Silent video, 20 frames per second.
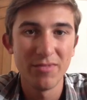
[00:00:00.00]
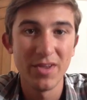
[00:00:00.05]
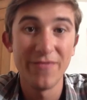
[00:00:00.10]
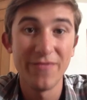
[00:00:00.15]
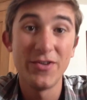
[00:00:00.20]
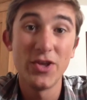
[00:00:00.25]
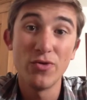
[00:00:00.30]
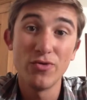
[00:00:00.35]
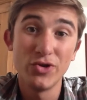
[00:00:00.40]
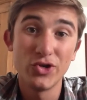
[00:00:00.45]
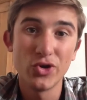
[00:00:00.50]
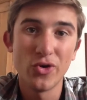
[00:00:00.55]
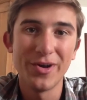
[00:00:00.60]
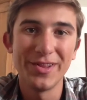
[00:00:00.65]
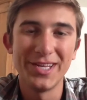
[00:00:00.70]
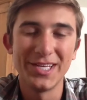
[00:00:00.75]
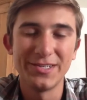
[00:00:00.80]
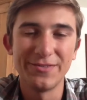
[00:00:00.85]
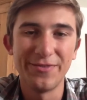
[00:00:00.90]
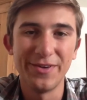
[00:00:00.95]
If you
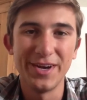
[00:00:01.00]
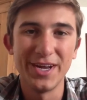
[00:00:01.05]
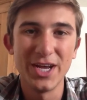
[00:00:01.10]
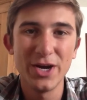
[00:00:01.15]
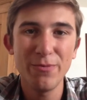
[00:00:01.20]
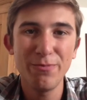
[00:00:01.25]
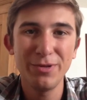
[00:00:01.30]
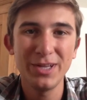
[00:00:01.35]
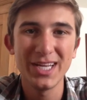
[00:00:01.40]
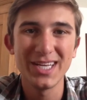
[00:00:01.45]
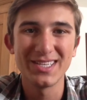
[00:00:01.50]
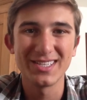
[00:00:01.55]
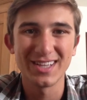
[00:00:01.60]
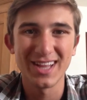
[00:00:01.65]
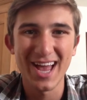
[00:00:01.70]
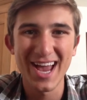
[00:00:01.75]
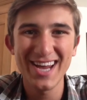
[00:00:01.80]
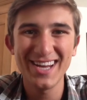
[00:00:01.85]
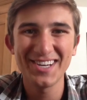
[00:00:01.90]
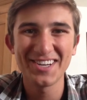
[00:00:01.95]
enjoyed this video, please
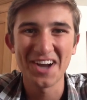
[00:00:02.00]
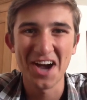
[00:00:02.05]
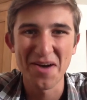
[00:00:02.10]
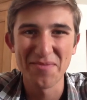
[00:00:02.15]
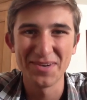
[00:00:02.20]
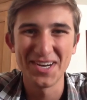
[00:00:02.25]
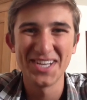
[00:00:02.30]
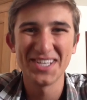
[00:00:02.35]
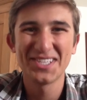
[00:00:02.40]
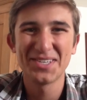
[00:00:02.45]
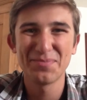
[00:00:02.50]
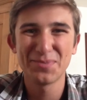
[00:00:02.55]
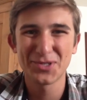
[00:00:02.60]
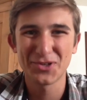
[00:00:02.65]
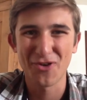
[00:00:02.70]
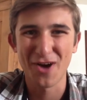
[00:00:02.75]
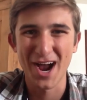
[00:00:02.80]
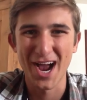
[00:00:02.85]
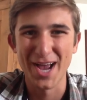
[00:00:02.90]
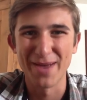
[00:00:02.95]
like, comment, and
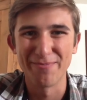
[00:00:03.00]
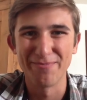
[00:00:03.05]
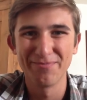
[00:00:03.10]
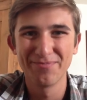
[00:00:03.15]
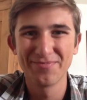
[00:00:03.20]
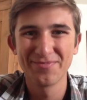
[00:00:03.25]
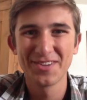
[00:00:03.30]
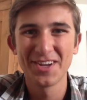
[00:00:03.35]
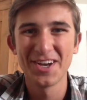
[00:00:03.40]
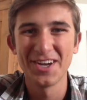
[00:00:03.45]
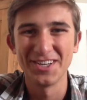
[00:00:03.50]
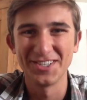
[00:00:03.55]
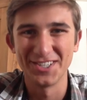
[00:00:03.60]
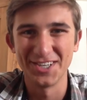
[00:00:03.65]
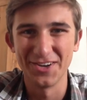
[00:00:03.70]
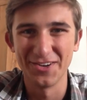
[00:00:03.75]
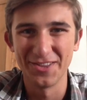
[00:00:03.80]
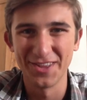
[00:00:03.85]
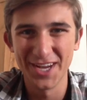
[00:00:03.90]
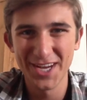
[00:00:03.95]
subscribe.
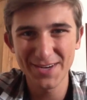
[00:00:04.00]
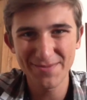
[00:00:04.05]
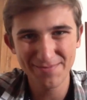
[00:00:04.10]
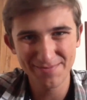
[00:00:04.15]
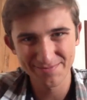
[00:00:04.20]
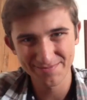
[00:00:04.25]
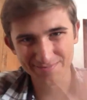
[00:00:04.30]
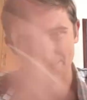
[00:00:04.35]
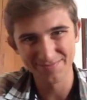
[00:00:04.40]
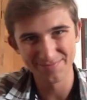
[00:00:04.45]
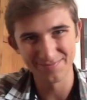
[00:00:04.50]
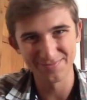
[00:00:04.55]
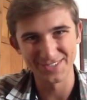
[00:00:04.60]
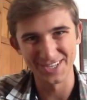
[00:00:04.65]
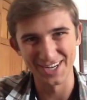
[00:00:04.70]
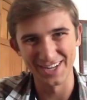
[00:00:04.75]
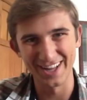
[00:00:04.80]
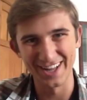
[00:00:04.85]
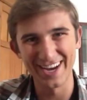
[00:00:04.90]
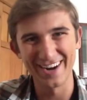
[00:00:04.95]
Until then,
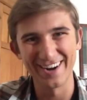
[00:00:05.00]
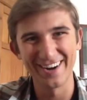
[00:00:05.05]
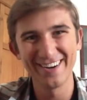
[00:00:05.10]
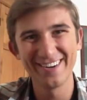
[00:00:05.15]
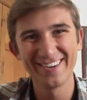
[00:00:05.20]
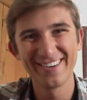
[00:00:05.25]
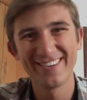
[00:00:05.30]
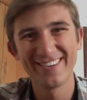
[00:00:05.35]
see you later.